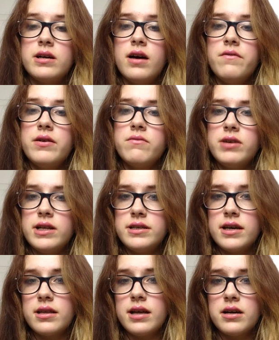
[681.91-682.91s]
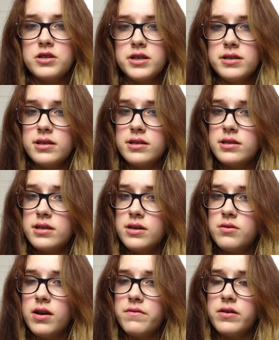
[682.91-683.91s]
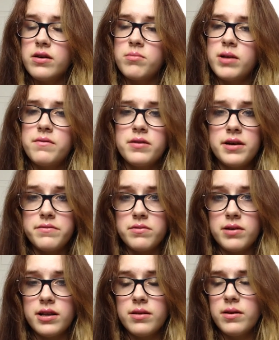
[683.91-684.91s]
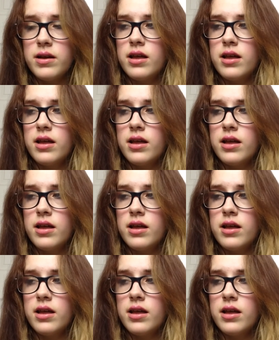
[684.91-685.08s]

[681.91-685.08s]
I felt really sick and anxious still, and I thought, I'm going to have another one.